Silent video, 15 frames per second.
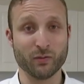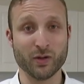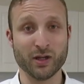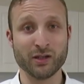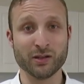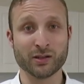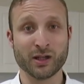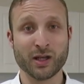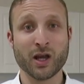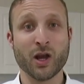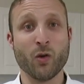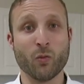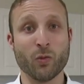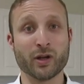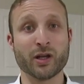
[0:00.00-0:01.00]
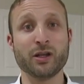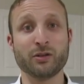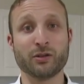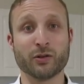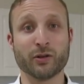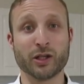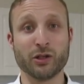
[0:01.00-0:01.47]
world, what are you
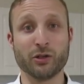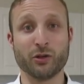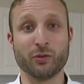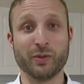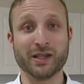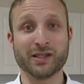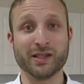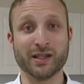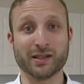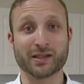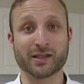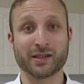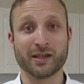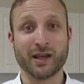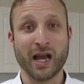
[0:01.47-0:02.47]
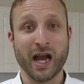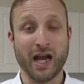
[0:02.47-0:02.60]
doing in your business?